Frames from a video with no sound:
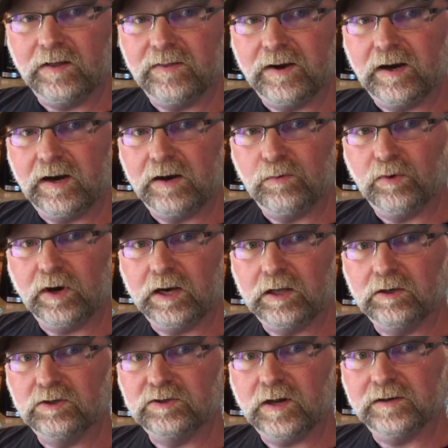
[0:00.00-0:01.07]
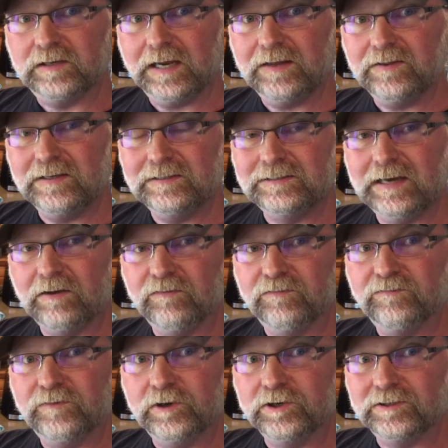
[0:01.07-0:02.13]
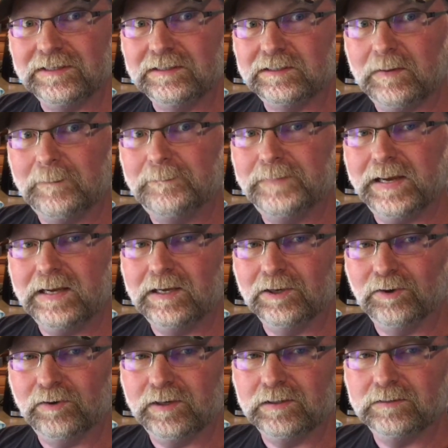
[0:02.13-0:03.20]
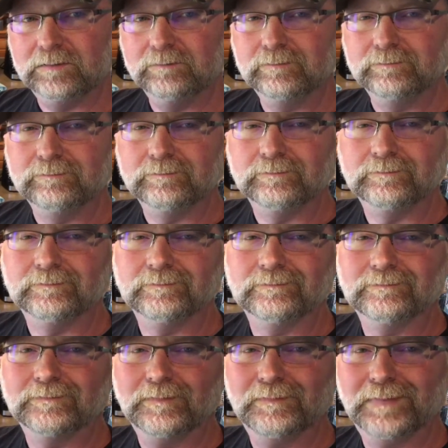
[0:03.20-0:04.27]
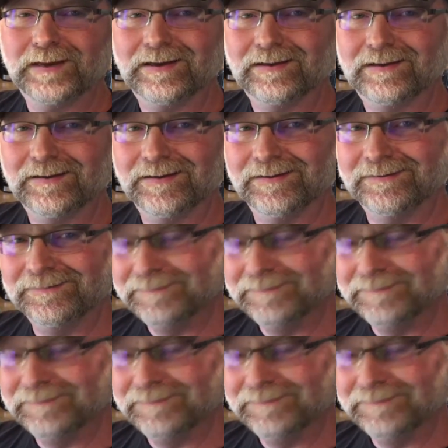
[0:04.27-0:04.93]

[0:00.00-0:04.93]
in there, and we're gonna saute these down first in some bacon grease. Bacon.